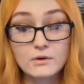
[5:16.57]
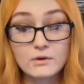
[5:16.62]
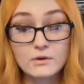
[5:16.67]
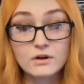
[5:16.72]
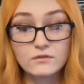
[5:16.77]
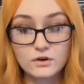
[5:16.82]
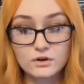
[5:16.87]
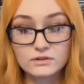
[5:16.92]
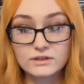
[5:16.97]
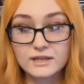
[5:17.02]

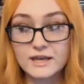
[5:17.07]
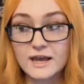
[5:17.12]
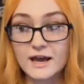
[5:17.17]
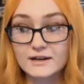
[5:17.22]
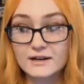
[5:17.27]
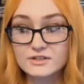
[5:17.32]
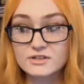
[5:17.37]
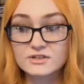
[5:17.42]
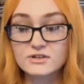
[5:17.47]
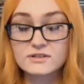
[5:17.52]
of early
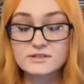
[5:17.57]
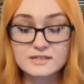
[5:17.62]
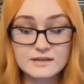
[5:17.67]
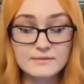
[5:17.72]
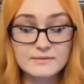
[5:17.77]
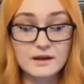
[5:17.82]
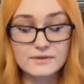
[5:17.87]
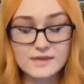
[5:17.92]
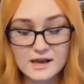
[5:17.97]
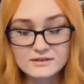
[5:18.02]
access on Steam.
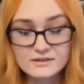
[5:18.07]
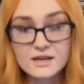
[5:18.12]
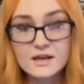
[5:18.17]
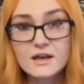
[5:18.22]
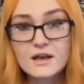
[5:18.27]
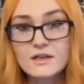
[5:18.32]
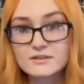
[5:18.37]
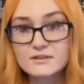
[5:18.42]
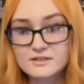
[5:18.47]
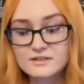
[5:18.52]
Now, yes,
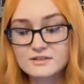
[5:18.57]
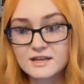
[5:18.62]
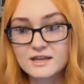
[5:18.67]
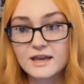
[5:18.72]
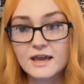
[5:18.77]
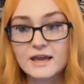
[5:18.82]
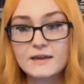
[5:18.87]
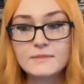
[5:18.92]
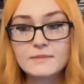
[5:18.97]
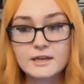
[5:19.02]
this is a
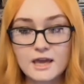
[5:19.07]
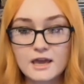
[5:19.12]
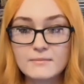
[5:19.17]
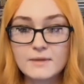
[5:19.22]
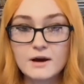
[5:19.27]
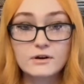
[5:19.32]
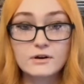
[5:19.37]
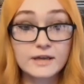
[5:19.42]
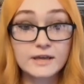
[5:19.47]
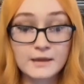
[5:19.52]
game that came
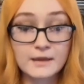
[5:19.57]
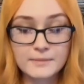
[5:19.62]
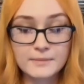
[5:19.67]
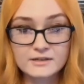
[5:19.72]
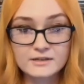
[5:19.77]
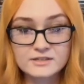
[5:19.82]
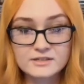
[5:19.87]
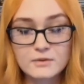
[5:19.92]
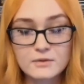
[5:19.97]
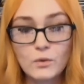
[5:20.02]
out on Game
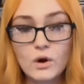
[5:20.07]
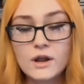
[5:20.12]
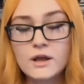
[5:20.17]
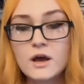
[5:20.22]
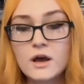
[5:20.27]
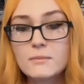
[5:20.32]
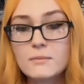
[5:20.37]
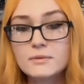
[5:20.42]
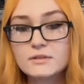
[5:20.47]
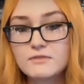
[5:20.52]
Pass day one,
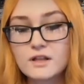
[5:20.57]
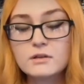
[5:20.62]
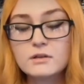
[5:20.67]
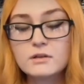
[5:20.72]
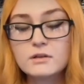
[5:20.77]
but developers